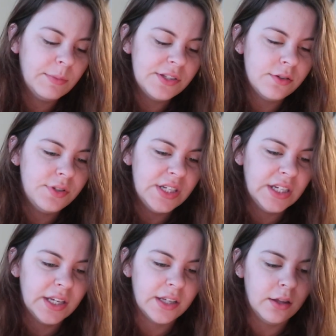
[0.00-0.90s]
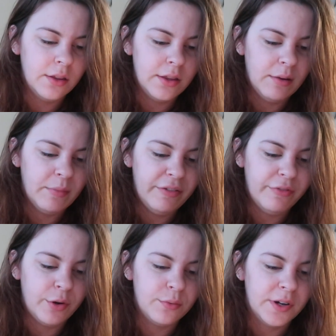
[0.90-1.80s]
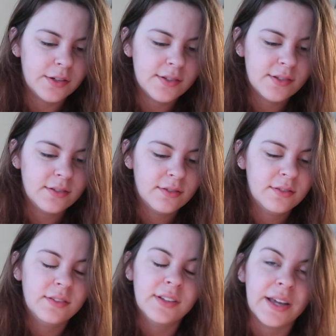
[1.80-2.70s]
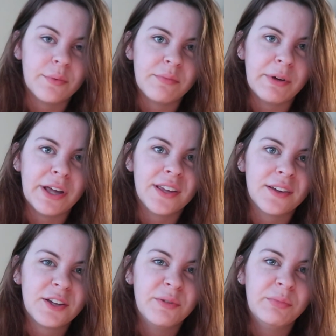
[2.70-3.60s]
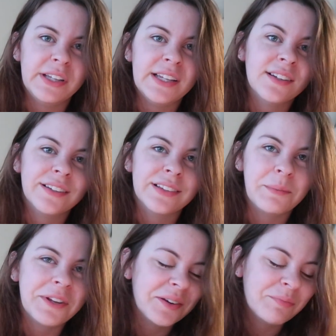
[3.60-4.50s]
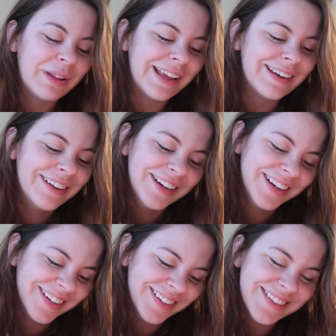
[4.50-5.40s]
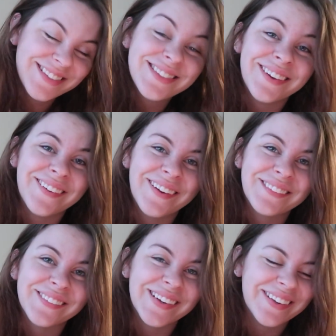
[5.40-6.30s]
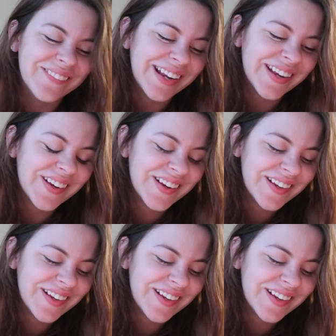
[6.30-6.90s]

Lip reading: I'm also digging that my phone works, like with my complete unlimited plan here, so I don't have to worry about it.